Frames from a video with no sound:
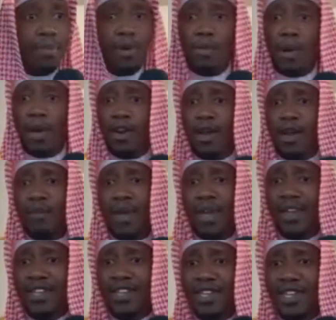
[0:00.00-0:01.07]
Maryam,
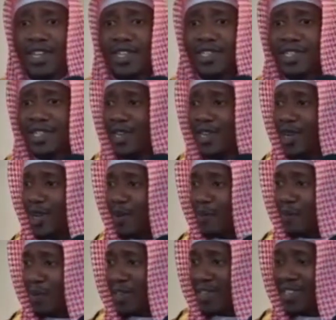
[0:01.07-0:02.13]
and the deen is still not
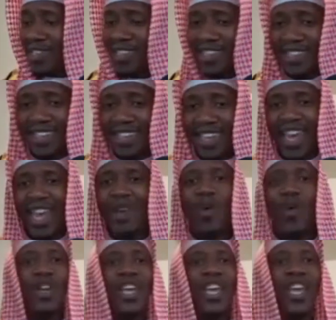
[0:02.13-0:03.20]
complete. And
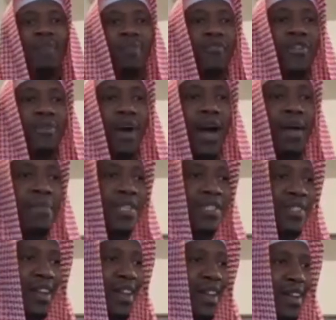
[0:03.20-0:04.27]
only in Prophet Muhammad
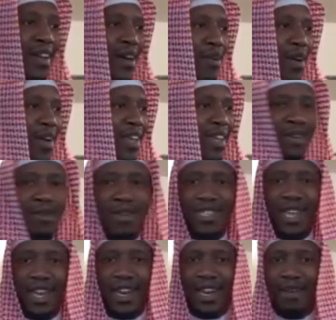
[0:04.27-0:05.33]
sallallahu alayhi wa
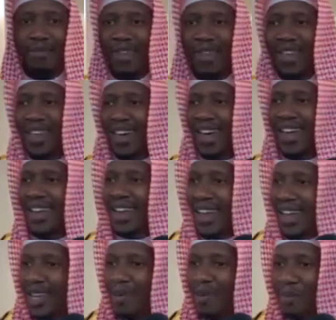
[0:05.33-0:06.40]
sallam,
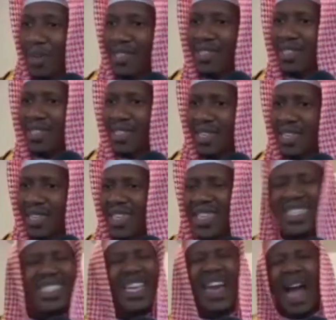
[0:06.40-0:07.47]
Allah completes this deen. He
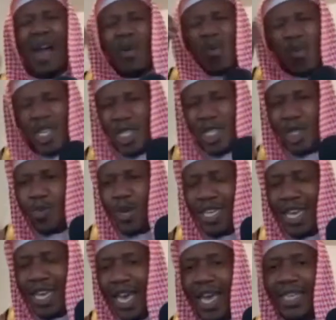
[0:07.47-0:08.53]
said, I wish we
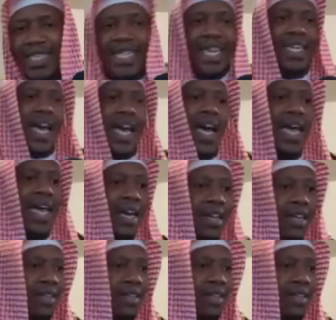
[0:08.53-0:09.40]
had that ayah.